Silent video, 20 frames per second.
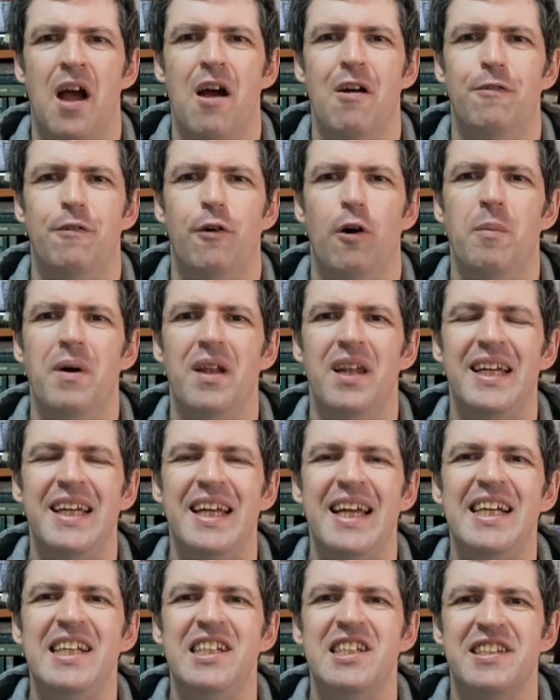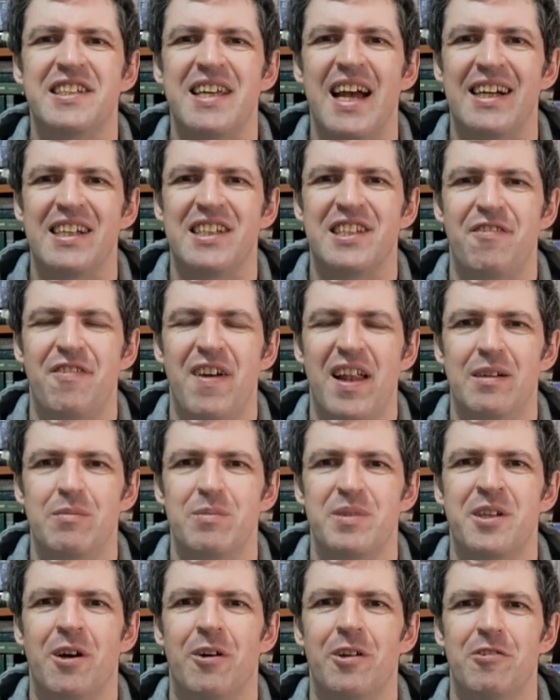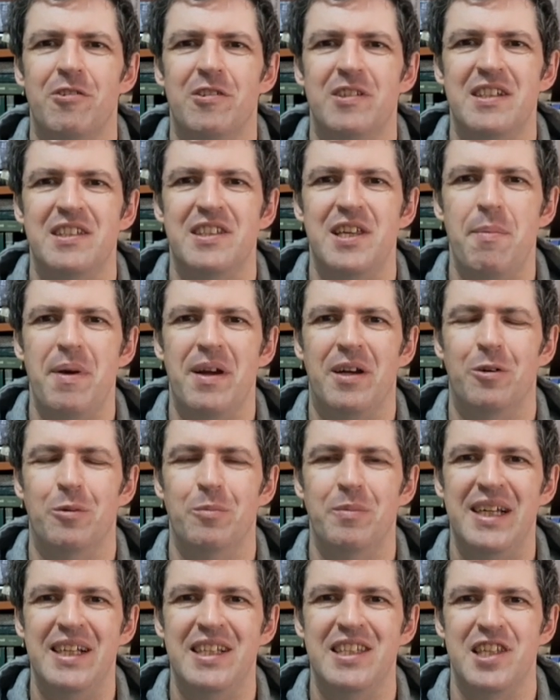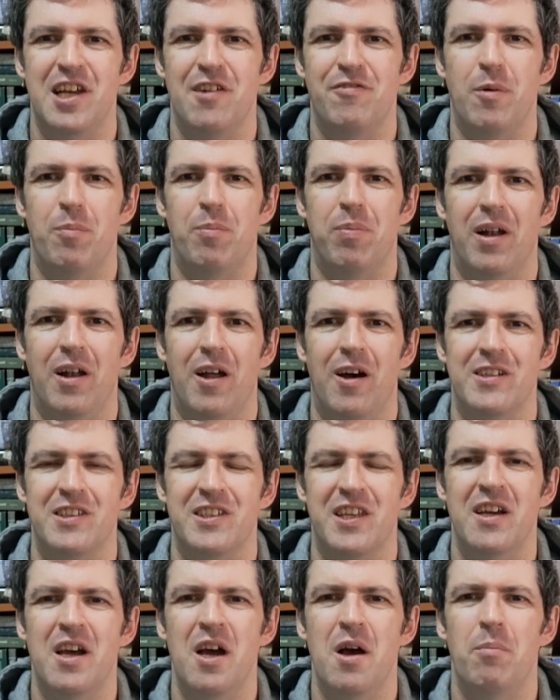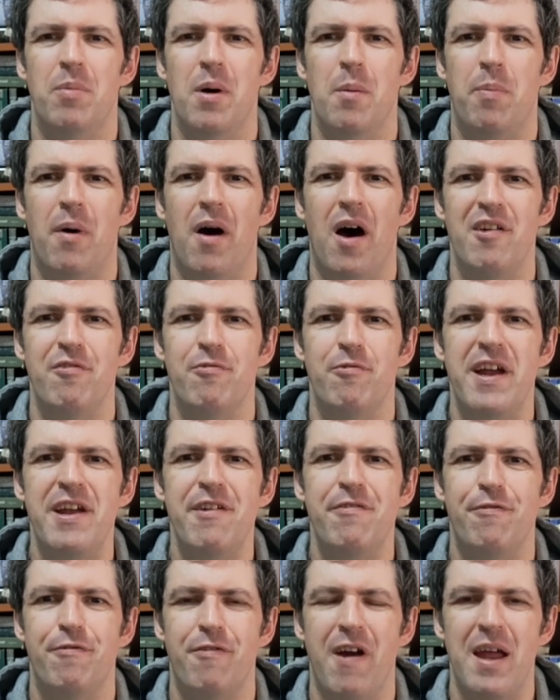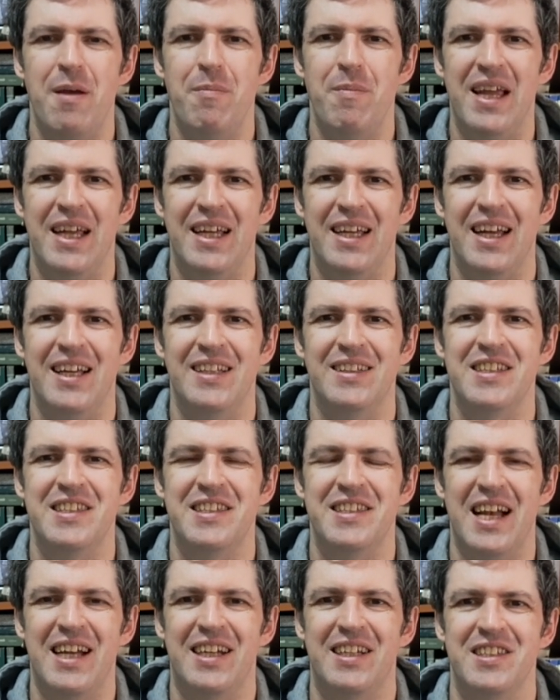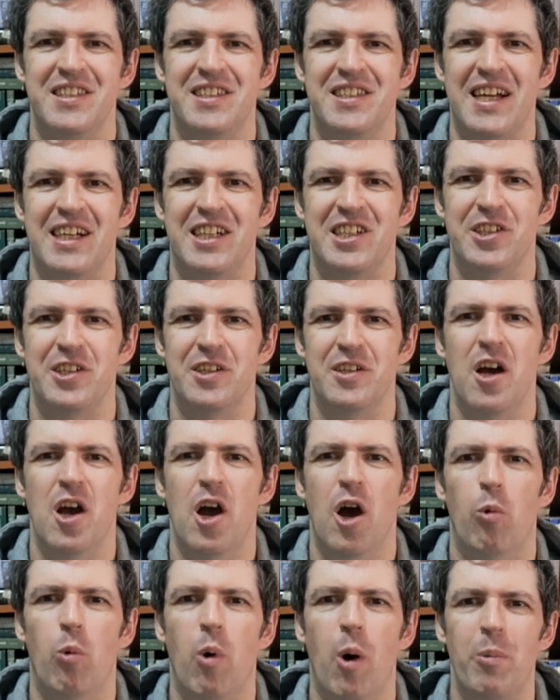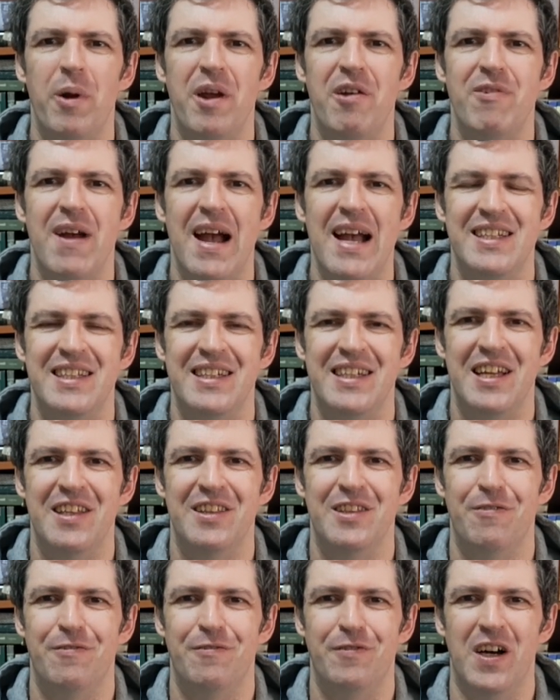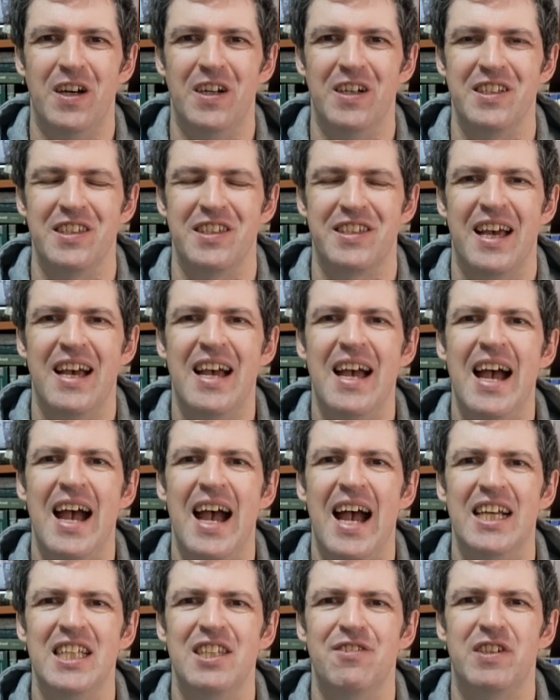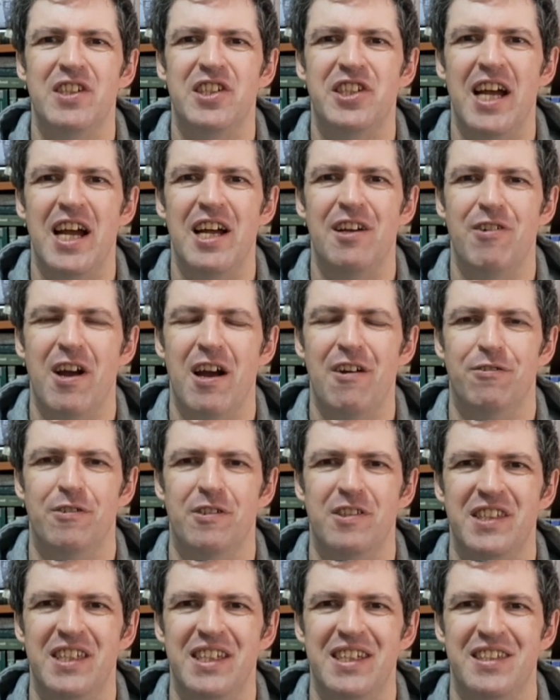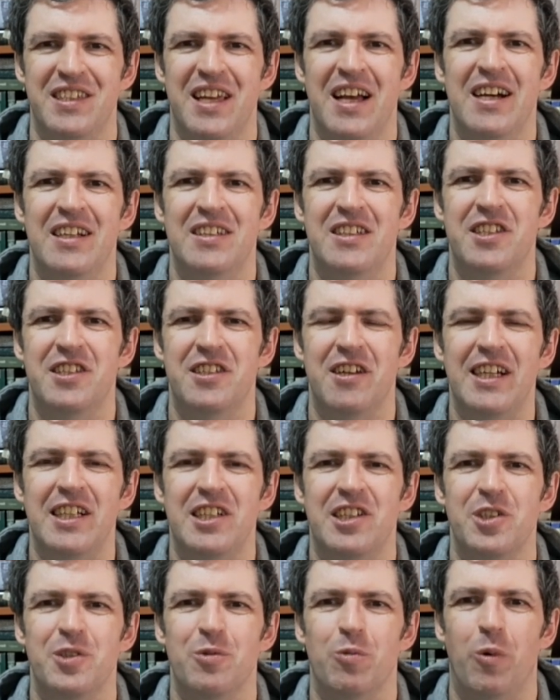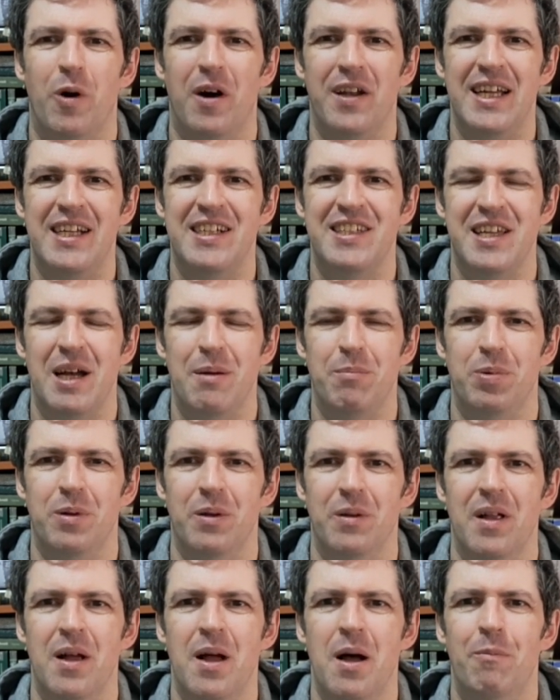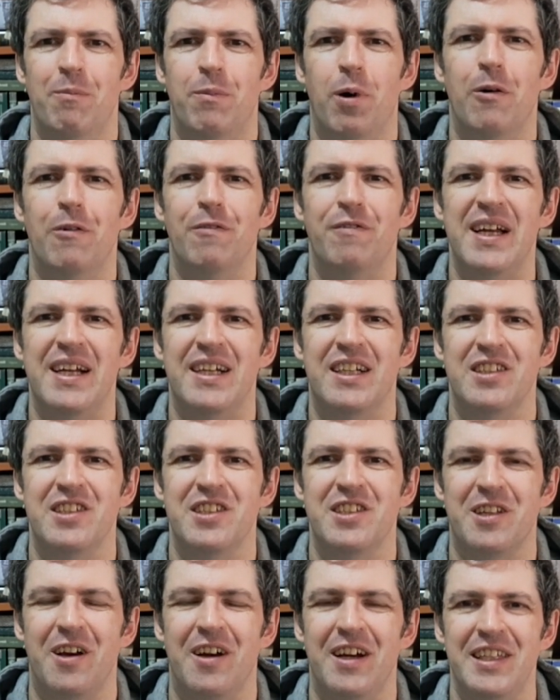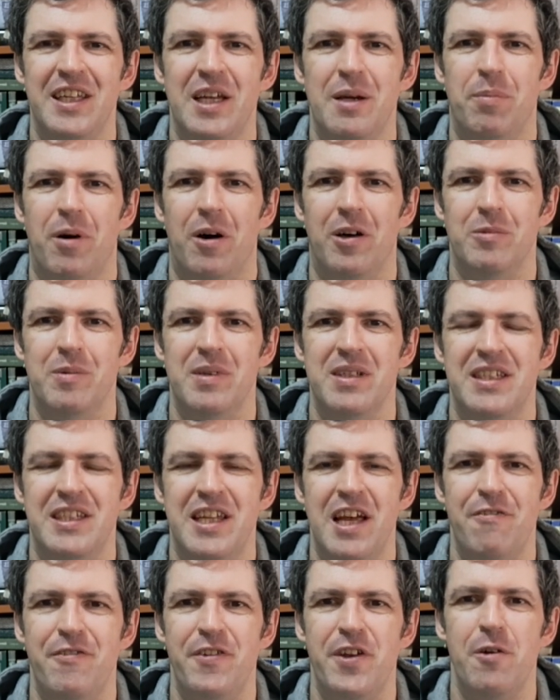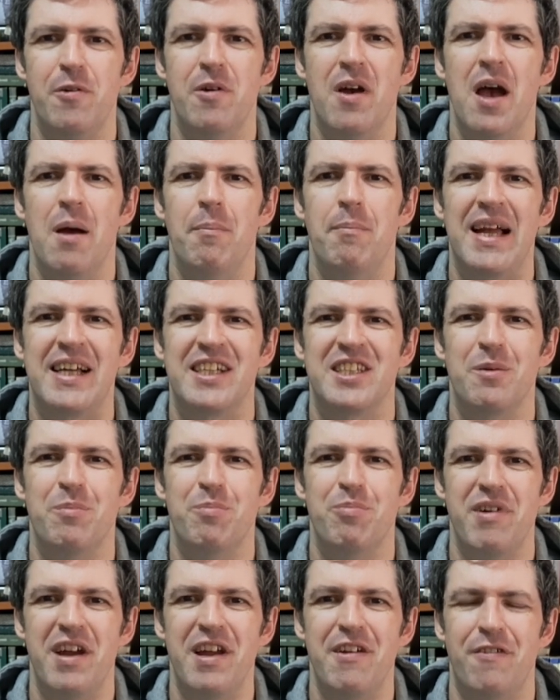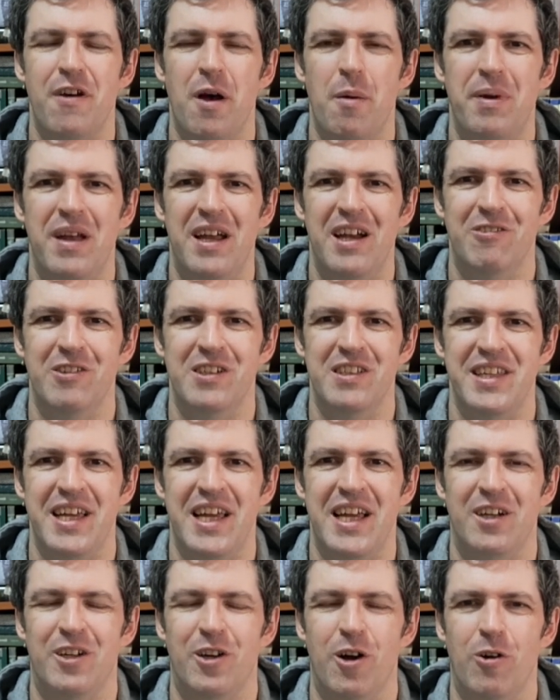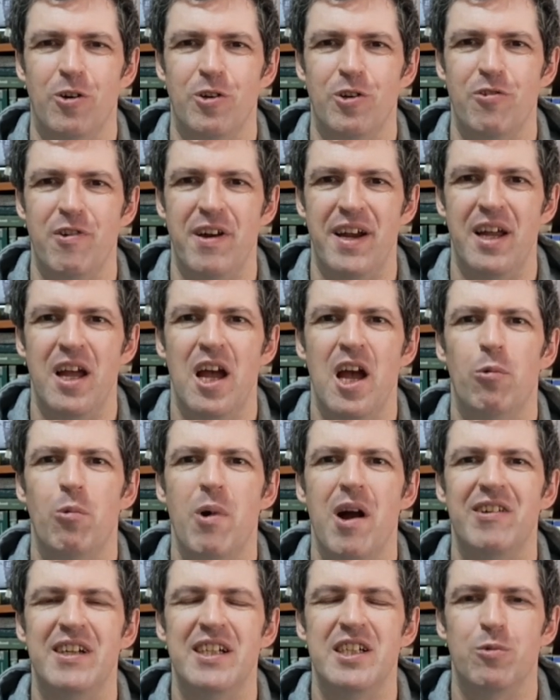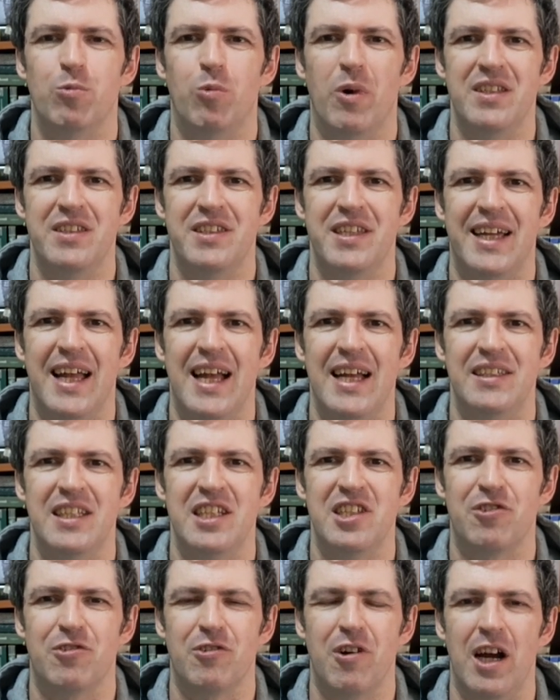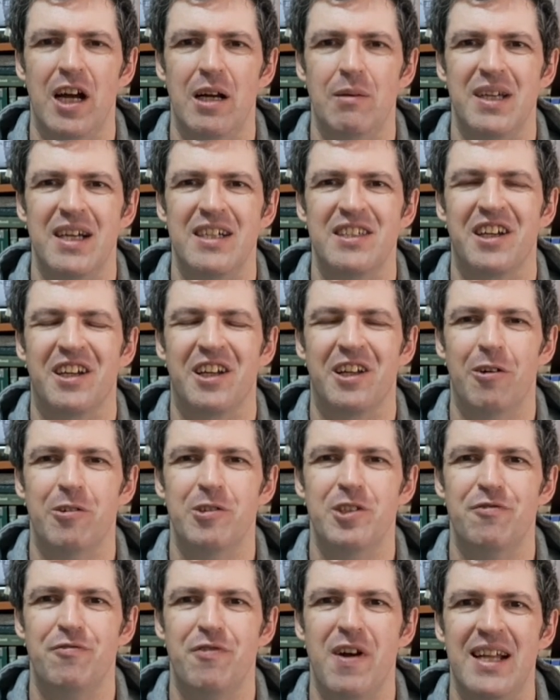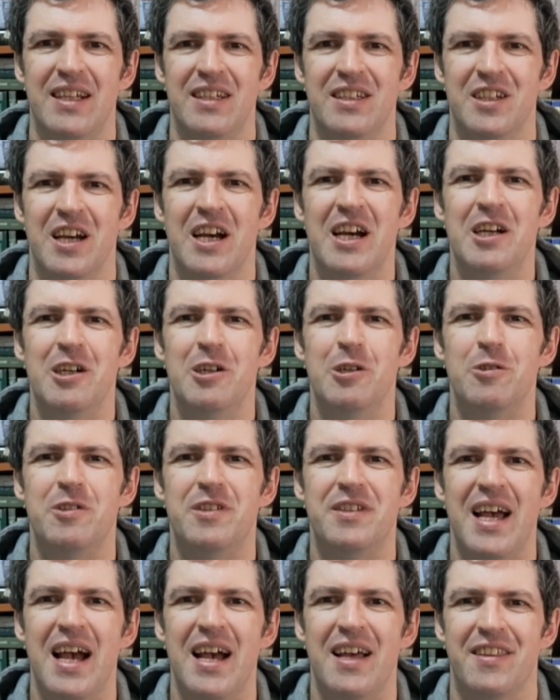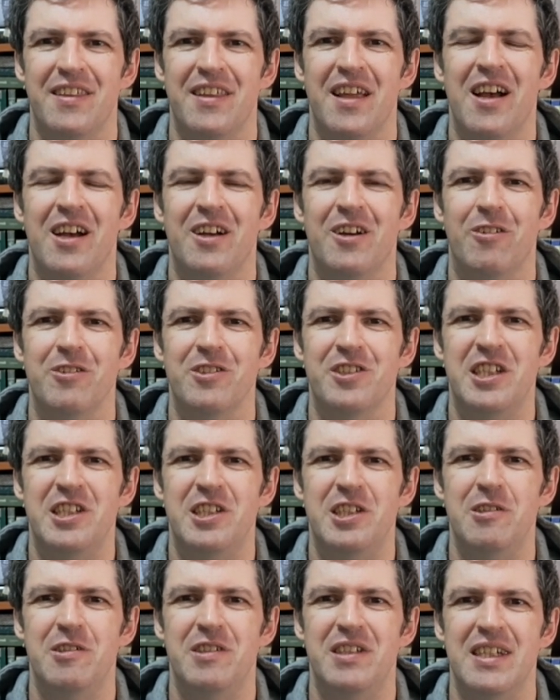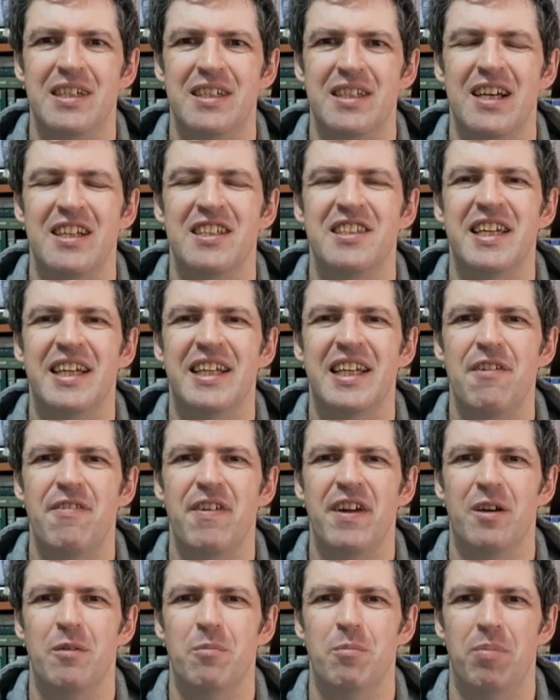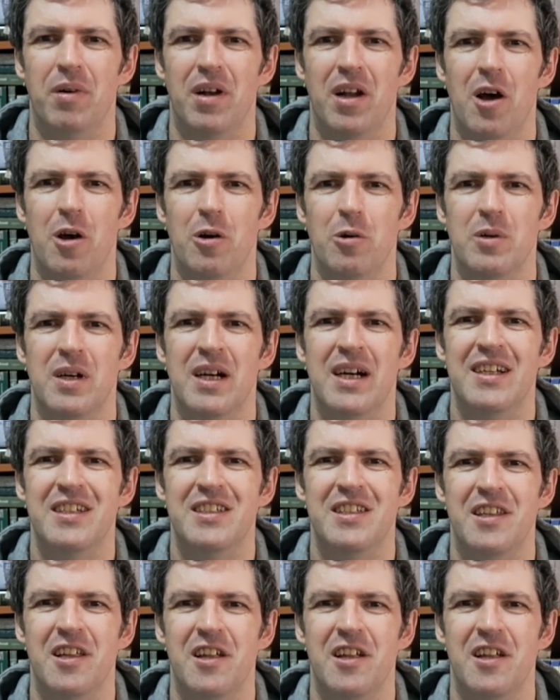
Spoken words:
Formally, each text develops not through the typical means of a plot, but by reframing in the second section what we read in the first. As for shared references, to cite just one example, Paul Wittgenstein, the eponymous nephew, makes a brief appearance in Concrete, where he is once again described as a close friend whose death constituted a significant blow to